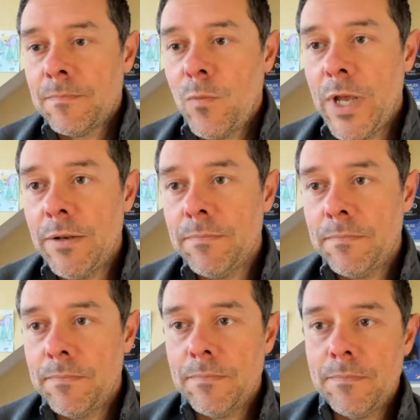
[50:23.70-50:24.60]
when
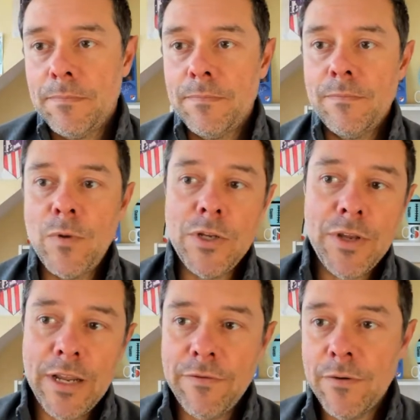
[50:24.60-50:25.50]
you
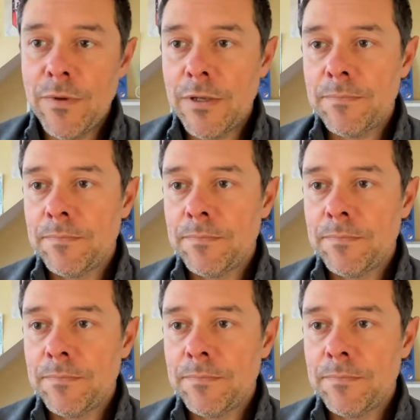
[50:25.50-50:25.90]
can have fun with it.